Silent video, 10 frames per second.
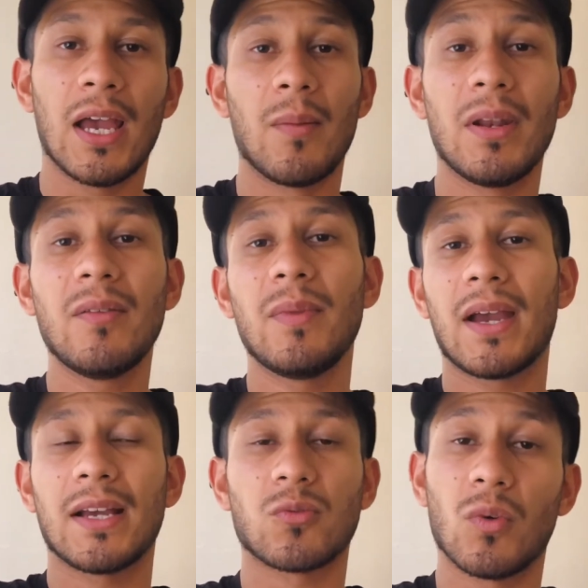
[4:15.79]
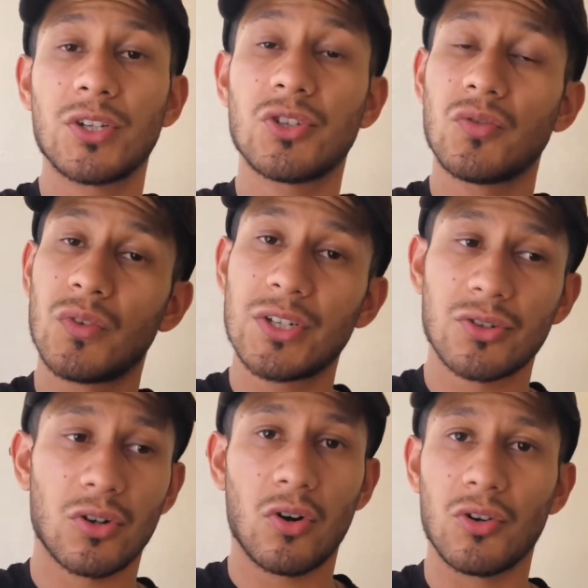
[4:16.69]
And believe me, guys, once you reach
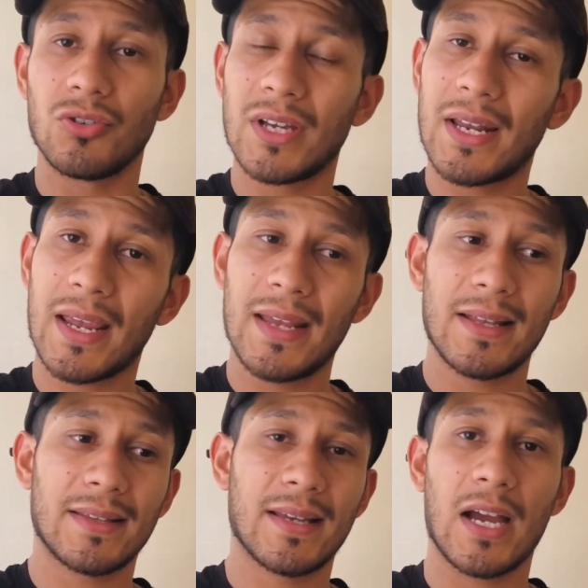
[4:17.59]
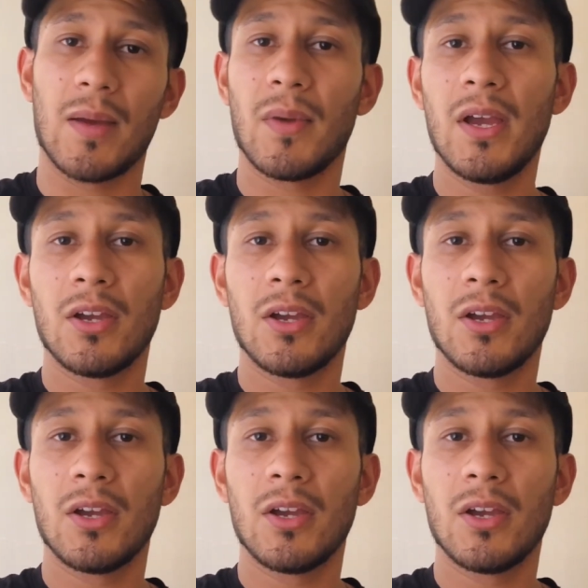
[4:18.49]
your goal, you dedicate that time,